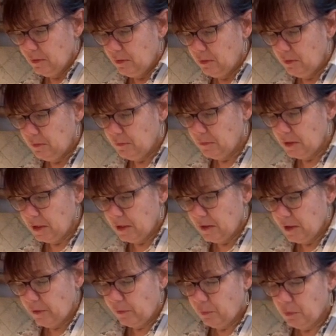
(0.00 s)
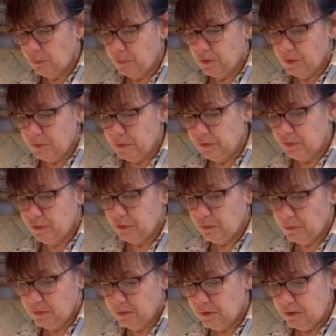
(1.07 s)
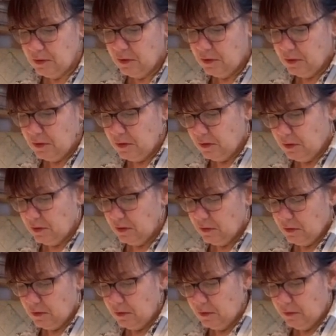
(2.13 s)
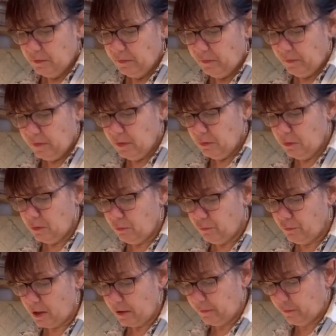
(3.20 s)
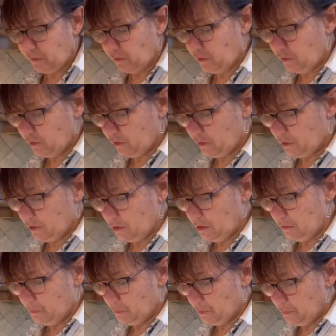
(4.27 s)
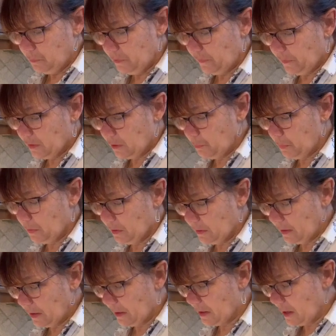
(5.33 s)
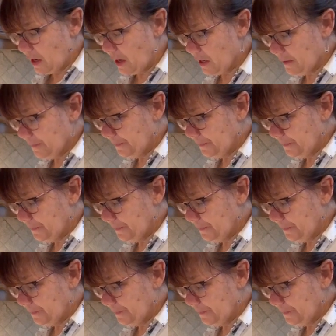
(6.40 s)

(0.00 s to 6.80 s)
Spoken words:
All right, and that's where we're going to seal the crust. I'm just gonna put it like that.